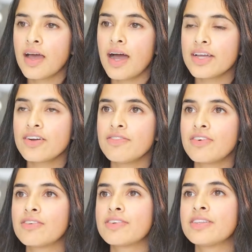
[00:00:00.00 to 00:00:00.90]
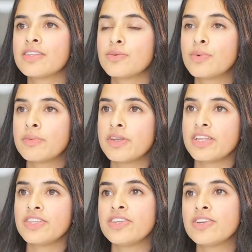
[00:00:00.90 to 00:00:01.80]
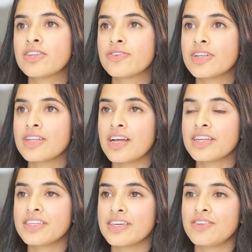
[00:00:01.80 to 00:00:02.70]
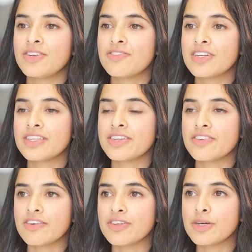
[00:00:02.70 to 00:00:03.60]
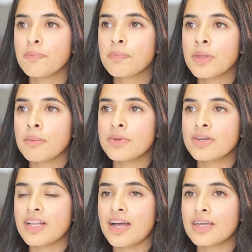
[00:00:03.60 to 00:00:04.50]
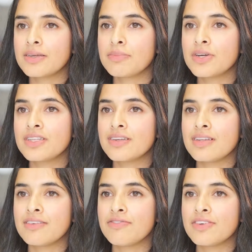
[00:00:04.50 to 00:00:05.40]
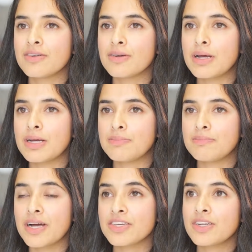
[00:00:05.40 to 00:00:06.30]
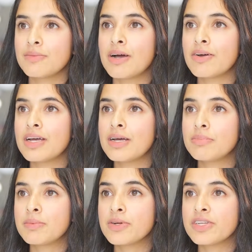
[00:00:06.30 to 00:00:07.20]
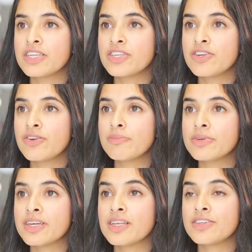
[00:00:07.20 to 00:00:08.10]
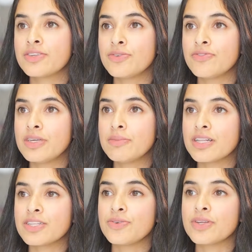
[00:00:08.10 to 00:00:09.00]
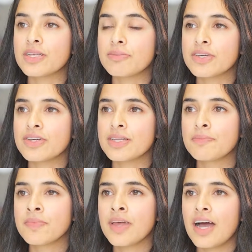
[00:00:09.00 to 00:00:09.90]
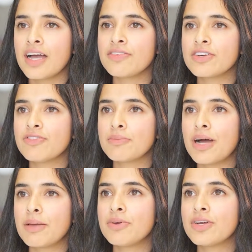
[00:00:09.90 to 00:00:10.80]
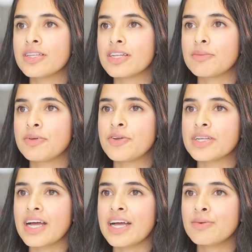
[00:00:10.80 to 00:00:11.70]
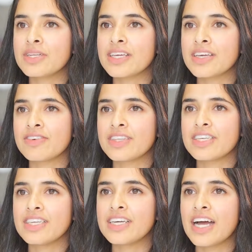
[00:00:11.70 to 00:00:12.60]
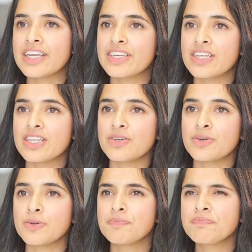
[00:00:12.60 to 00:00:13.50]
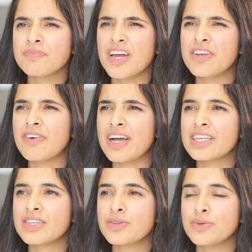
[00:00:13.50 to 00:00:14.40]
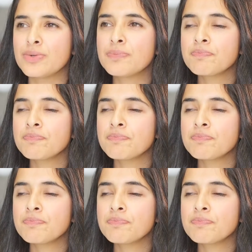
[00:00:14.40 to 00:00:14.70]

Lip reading: I got involved in the Women in Engineering Student Society at the University of Sheffield because I personally feel passionate about promoting engineering, particularly to female students, because I feel from my personal experience I wasn't given the guidance or advice to